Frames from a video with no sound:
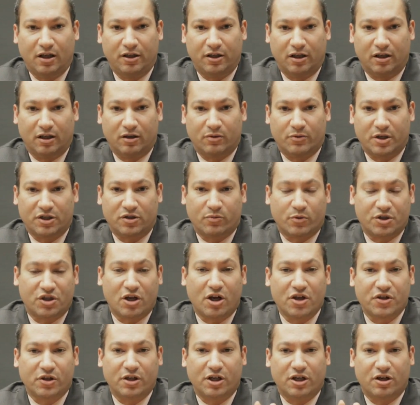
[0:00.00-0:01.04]
You know, what's
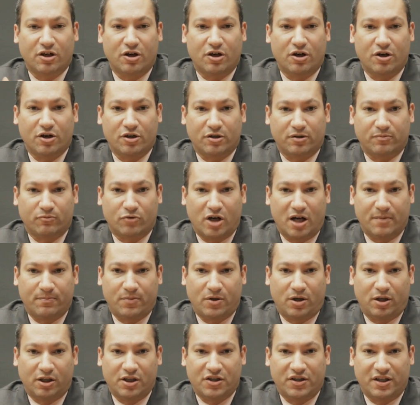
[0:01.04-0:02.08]
also going to hurt Ron
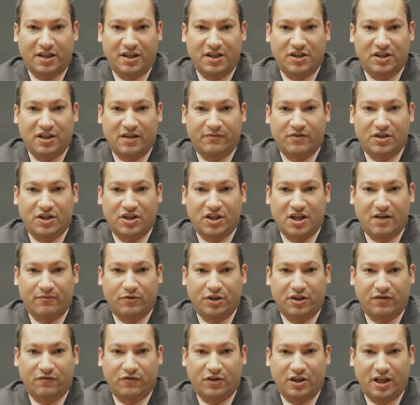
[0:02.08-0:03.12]
Paul is that he's given
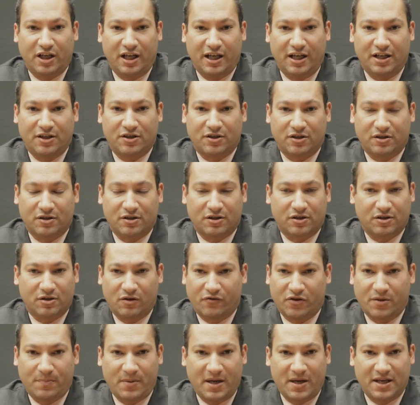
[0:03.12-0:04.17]
several different answers
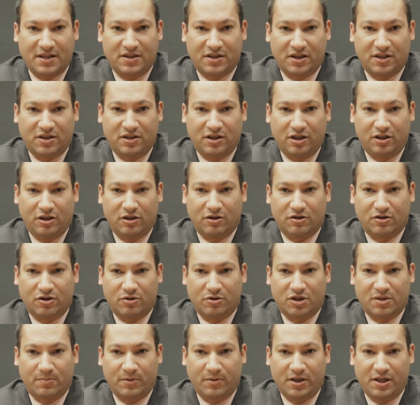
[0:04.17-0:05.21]
over the past 16 years
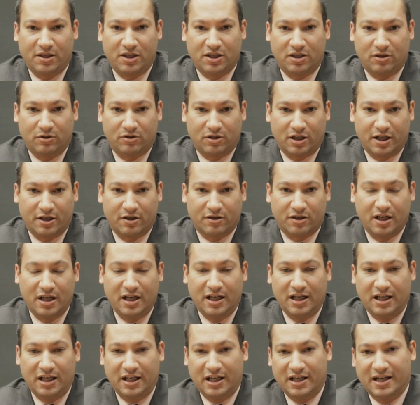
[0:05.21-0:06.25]
to explain these newsletters.
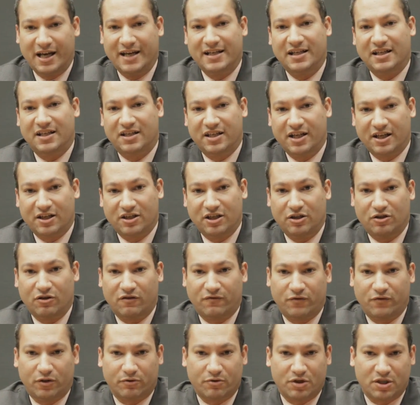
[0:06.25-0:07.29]
In '96, he
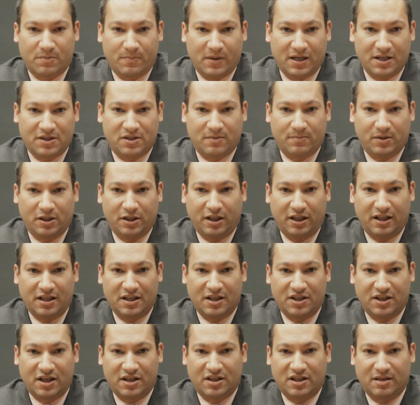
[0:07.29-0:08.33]
took full responsibility
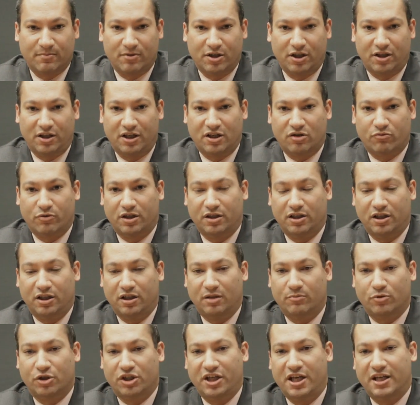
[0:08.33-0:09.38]
and said some of the things written in
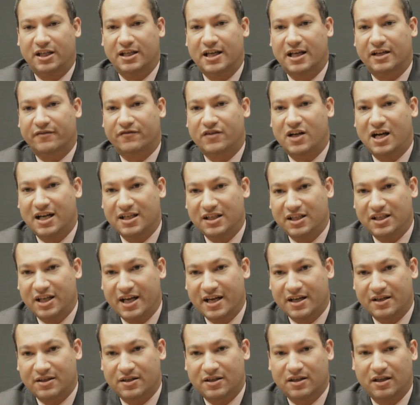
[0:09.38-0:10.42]
them were taken out of
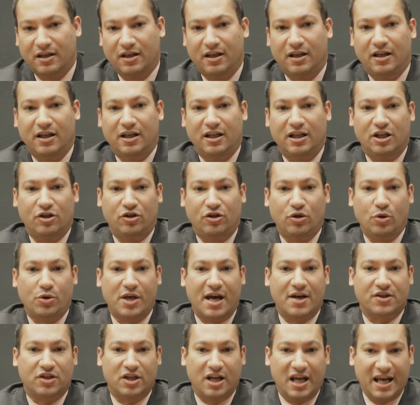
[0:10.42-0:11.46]
context. In
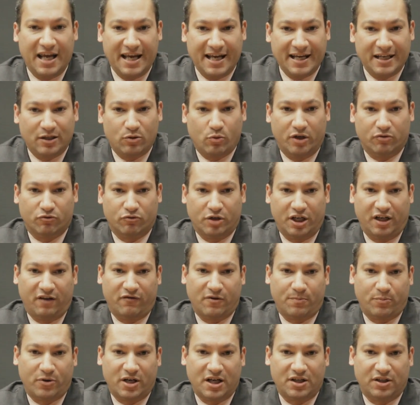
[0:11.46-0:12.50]
2008, when running
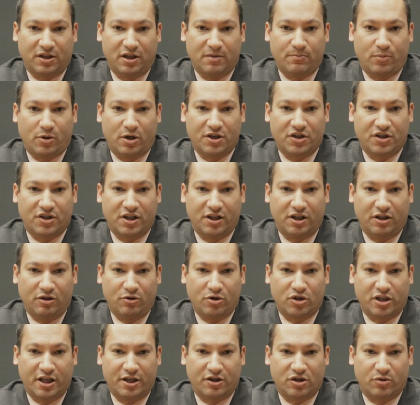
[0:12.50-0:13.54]
for president, Paul said the
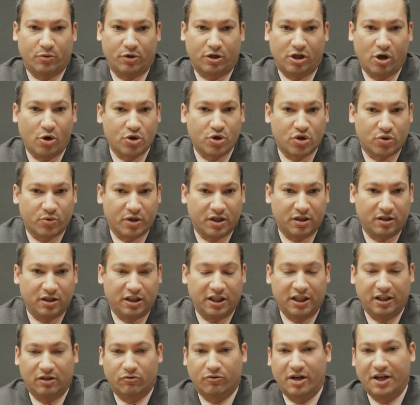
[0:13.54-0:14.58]
newsletters were ghostwritten.
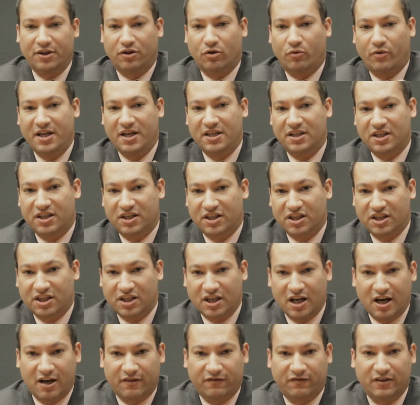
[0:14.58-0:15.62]
He didn't write the racist
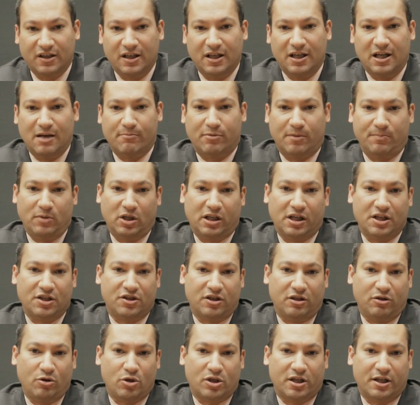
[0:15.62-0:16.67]
stuff, but because
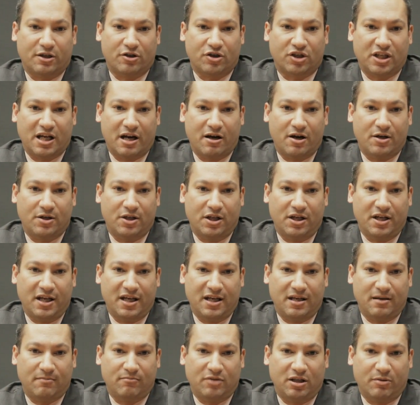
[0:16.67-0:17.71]
the newsletters carried the
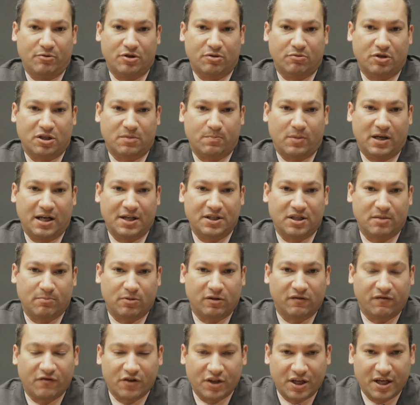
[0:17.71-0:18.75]
name, he was
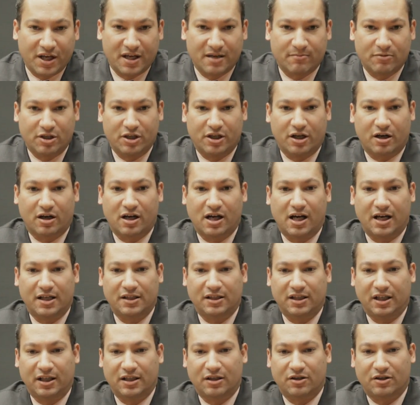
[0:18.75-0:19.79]
responsible for them and their
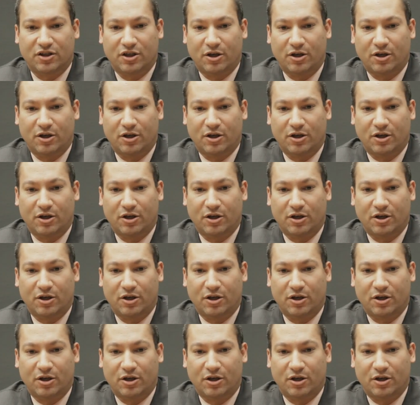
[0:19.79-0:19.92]
content.